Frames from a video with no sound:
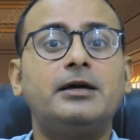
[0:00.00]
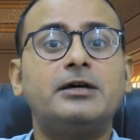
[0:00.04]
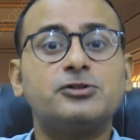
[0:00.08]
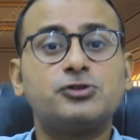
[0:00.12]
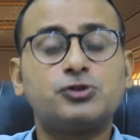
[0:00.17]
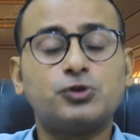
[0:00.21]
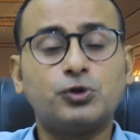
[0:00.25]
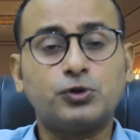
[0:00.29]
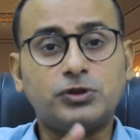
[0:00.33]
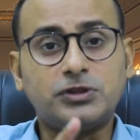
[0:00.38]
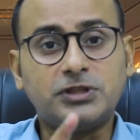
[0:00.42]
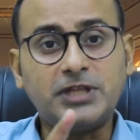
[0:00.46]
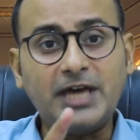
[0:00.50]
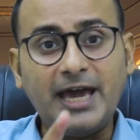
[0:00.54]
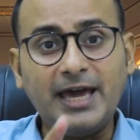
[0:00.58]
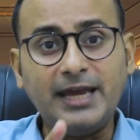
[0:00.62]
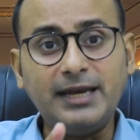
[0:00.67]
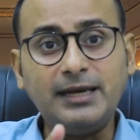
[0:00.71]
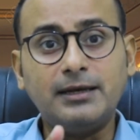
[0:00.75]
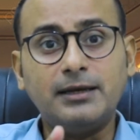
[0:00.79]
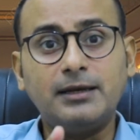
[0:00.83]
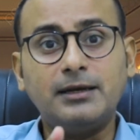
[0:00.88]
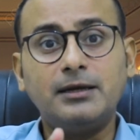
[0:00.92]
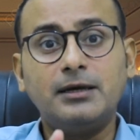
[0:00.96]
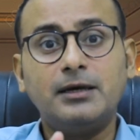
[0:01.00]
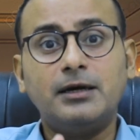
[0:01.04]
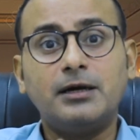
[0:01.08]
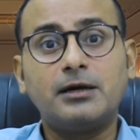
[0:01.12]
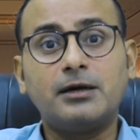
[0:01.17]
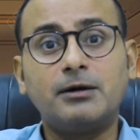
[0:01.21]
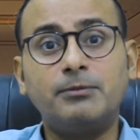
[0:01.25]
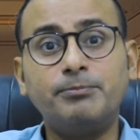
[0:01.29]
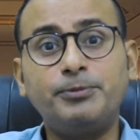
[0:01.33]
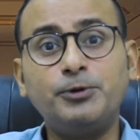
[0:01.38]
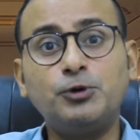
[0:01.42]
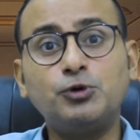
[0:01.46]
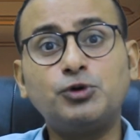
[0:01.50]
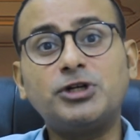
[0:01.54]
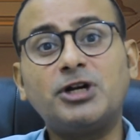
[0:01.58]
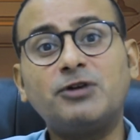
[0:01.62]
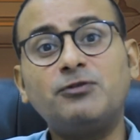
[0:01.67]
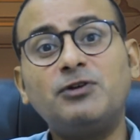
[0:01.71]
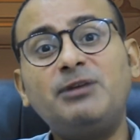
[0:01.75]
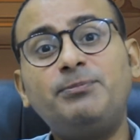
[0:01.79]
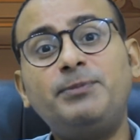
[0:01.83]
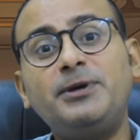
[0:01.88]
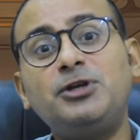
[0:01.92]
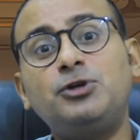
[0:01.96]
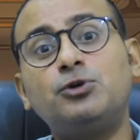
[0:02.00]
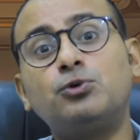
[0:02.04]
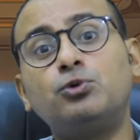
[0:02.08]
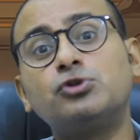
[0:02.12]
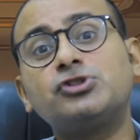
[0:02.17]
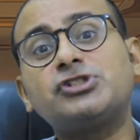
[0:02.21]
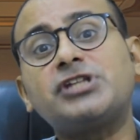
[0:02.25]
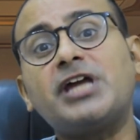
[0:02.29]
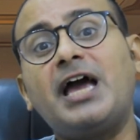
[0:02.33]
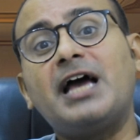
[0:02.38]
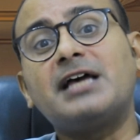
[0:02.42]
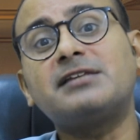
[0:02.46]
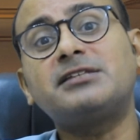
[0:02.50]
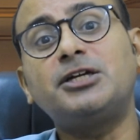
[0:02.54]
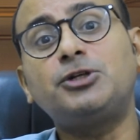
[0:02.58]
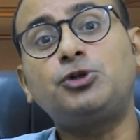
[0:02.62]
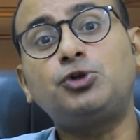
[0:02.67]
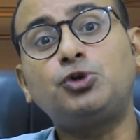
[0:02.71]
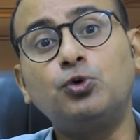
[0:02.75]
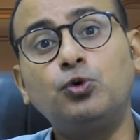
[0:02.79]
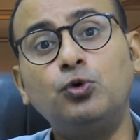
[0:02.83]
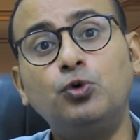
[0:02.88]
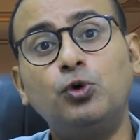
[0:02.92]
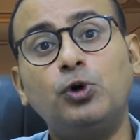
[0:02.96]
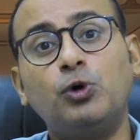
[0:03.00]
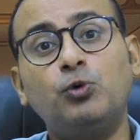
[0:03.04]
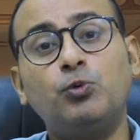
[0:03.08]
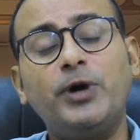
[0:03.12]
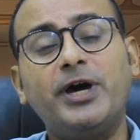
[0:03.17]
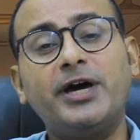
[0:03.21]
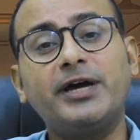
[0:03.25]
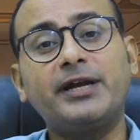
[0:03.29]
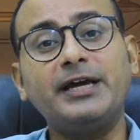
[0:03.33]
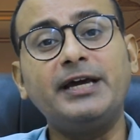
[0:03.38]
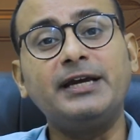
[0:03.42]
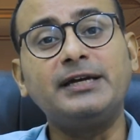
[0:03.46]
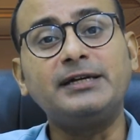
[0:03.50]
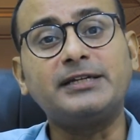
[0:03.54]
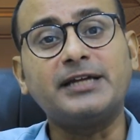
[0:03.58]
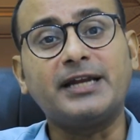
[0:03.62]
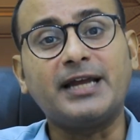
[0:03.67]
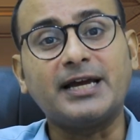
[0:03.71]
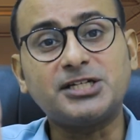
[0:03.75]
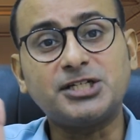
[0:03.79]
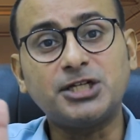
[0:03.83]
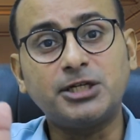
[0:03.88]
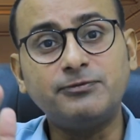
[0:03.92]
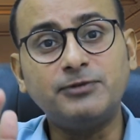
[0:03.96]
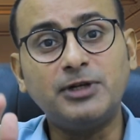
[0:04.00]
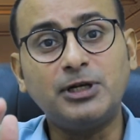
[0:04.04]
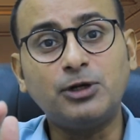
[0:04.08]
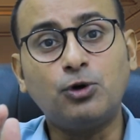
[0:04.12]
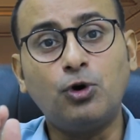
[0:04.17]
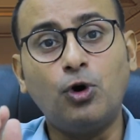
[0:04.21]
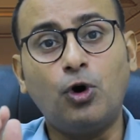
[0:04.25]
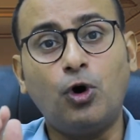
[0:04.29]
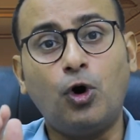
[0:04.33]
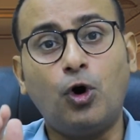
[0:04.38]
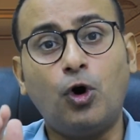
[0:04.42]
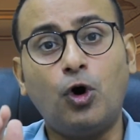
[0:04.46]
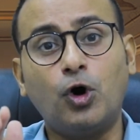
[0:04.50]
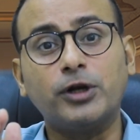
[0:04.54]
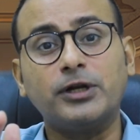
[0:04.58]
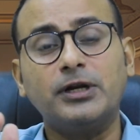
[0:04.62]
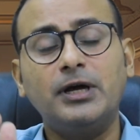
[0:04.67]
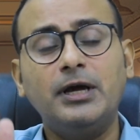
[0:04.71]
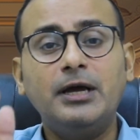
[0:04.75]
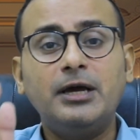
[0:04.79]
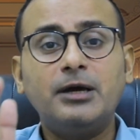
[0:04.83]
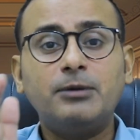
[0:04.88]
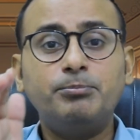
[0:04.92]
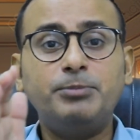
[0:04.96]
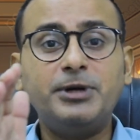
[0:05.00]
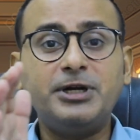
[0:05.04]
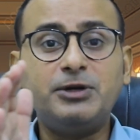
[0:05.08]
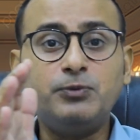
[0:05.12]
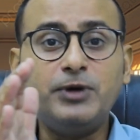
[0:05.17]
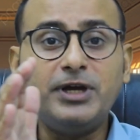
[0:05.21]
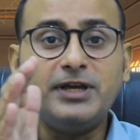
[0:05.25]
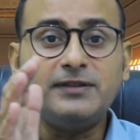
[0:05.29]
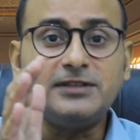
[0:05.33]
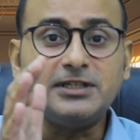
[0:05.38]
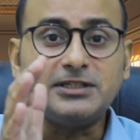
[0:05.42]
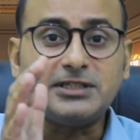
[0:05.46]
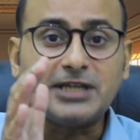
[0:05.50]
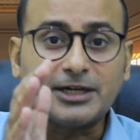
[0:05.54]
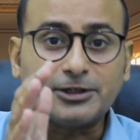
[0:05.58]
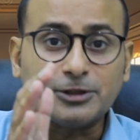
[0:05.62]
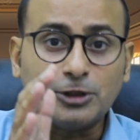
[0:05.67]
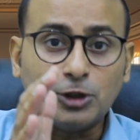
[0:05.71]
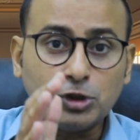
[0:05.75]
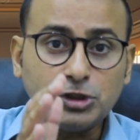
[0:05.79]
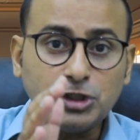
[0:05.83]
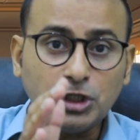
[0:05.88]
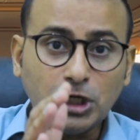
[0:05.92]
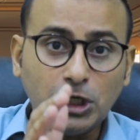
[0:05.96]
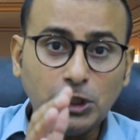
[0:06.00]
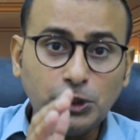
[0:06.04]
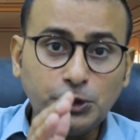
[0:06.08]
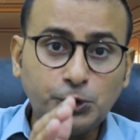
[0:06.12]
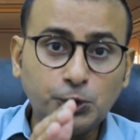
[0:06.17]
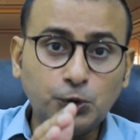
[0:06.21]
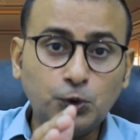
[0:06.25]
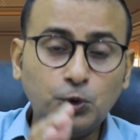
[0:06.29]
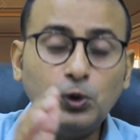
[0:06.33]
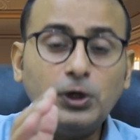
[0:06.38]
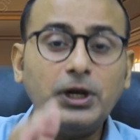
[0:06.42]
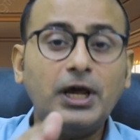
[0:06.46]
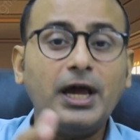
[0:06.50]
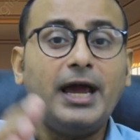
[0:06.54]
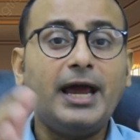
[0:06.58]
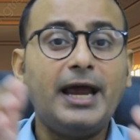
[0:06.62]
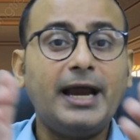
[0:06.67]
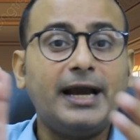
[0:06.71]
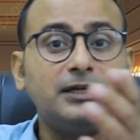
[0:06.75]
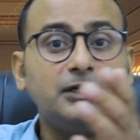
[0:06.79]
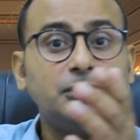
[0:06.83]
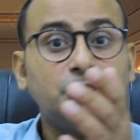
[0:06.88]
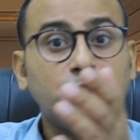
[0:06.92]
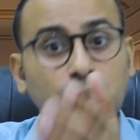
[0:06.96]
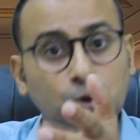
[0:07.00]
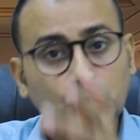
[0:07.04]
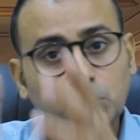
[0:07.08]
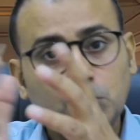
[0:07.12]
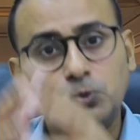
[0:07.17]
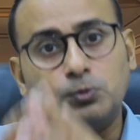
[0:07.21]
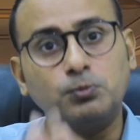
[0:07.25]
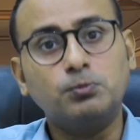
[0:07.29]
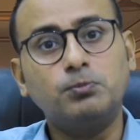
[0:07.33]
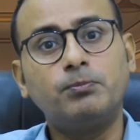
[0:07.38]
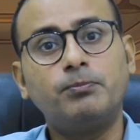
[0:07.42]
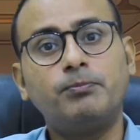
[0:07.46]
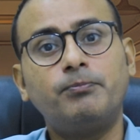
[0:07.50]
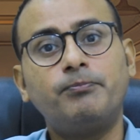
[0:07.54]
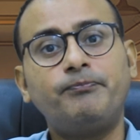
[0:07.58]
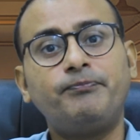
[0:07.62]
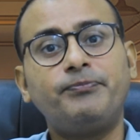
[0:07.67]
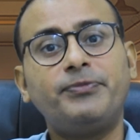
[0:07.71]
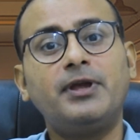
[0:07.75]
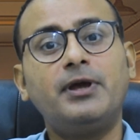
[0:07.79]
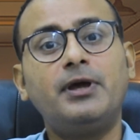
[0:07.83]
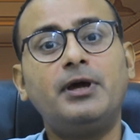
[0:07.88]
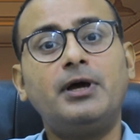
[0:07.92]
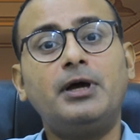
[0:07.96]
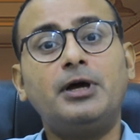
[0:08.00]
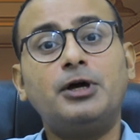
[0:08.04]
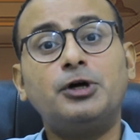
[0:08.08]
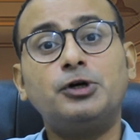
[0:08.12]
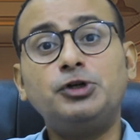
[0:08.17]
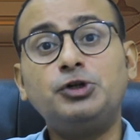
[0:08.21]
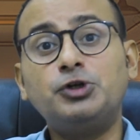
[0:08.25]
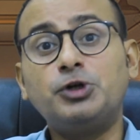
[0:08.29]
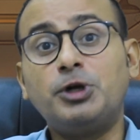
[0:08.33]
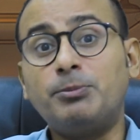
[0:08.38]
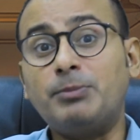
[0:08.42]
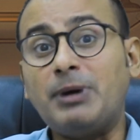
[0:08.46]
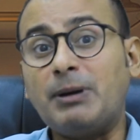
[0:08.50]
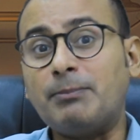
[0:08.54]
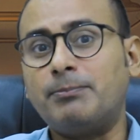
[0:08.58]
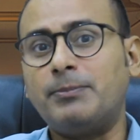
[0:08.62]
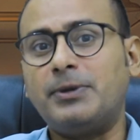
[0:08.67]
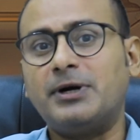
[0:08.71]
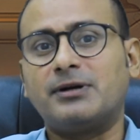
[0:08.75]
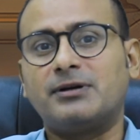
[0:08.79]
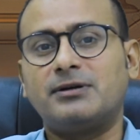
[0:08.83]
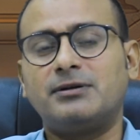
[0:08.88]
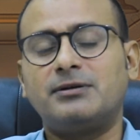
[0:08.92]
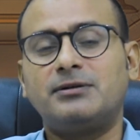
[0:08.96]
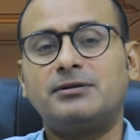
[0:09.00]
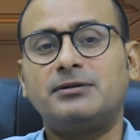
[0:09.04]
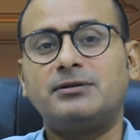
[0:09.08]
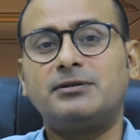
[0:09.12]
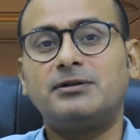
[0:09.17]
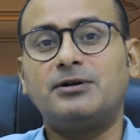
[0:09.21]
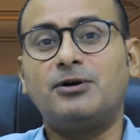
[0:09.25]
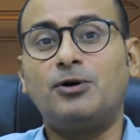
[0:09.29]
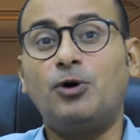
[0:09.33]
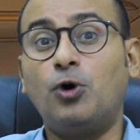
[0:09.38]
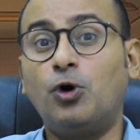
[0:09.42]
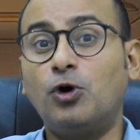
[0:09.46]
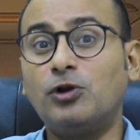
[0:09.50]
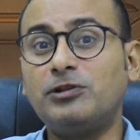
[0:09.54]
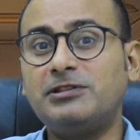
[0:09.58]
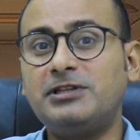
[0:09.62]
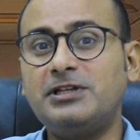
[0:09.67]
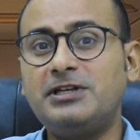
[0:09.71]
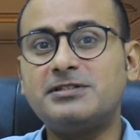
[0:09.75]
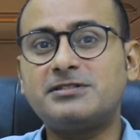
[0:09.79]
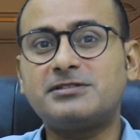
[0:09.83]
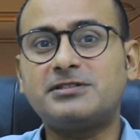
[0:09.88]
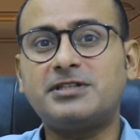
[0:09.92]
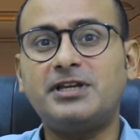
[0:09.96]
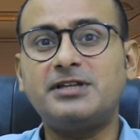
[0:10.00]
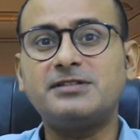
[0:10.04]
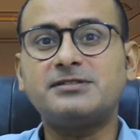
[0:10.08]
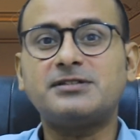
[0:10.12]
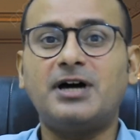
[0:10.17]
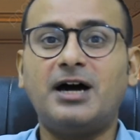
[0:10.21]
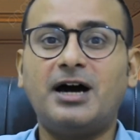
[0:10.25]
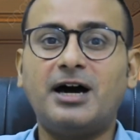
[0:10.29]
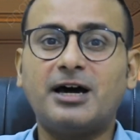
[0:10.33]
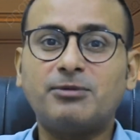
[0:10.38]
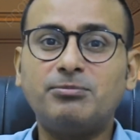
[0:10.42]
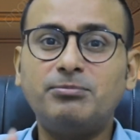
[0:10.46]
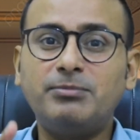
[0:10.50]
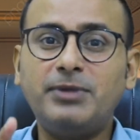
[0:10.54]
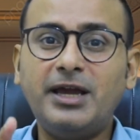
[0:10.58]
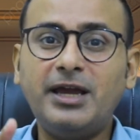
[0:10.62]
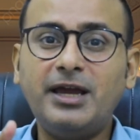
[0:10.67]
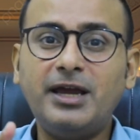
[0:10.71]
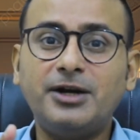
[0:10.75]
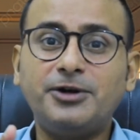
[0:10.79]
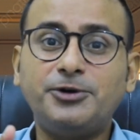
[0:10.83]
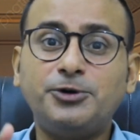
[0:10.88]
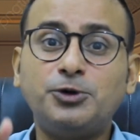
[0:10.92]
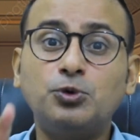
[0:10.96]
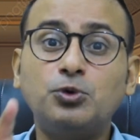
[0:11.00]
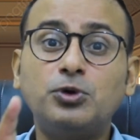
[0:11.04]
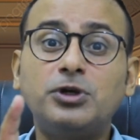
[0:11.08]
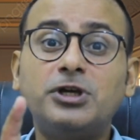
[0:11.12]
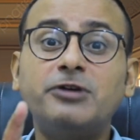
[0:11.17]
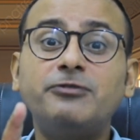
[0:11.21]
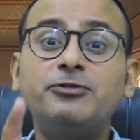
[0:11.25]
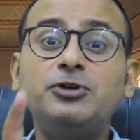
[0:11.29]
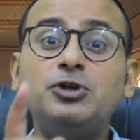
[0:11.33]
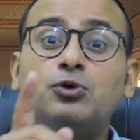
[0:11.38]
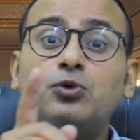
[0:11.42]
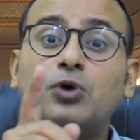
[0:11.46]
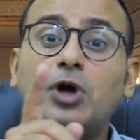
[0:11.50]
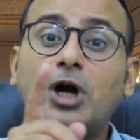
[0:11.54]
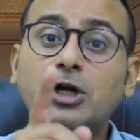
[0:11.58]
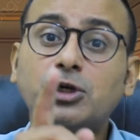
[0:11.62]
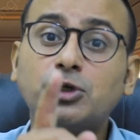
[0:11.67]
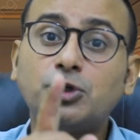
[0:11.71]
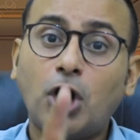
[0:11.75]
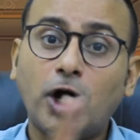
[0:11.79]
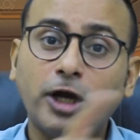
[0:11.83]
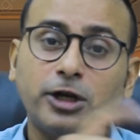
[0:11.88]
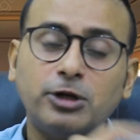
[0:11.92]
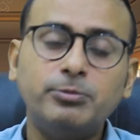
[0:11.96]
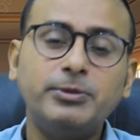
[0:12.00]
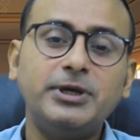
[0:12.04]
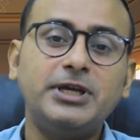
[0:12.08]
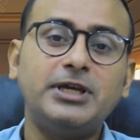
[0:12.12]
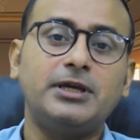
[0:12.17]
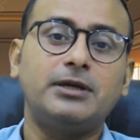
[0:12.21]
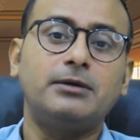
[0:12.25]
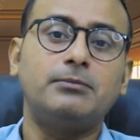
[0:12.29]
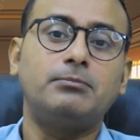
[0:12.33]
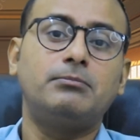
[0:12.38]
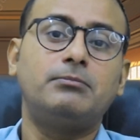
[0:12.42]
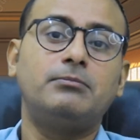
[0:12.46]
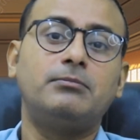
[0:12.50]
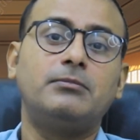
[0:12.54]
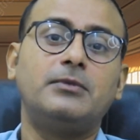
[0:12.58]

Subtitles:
so then computer will be used as a tool where interaction will go on between the technological tool and you. You remember, all these things are made to give you autonomy.